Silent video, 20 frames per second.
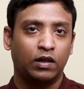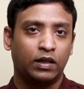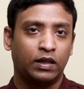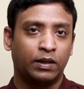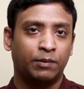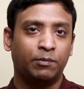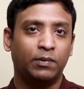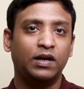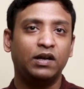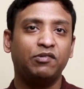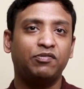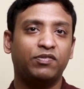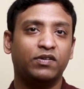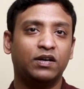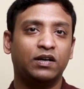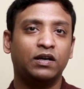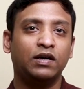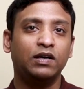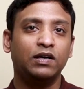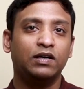The middle
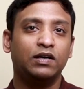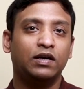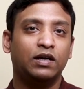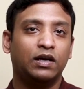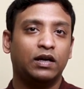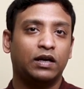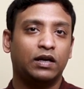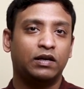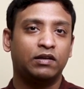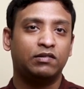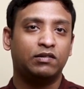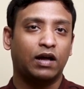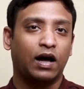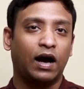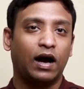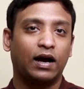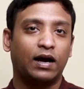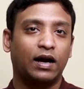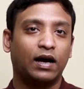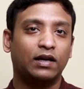finger is
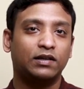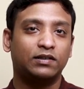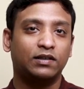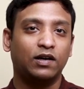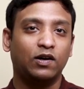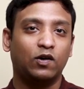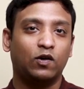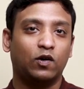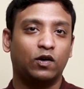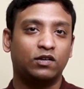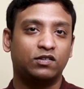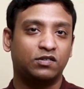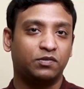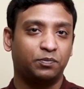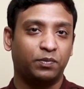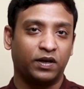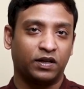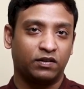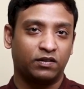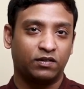Akasha or
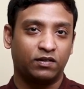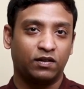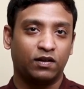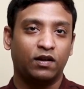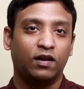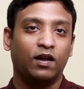space.